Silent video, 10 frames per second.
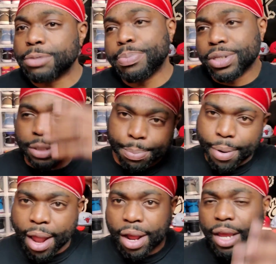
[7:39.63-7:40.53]
put some
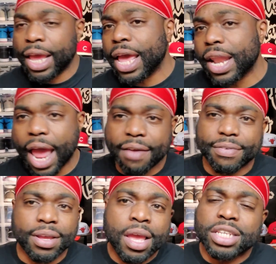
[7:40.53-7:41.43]
product in
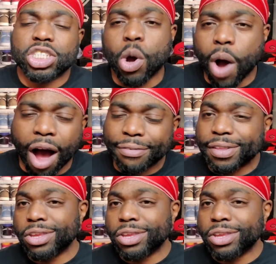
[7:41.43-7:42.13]
every so often.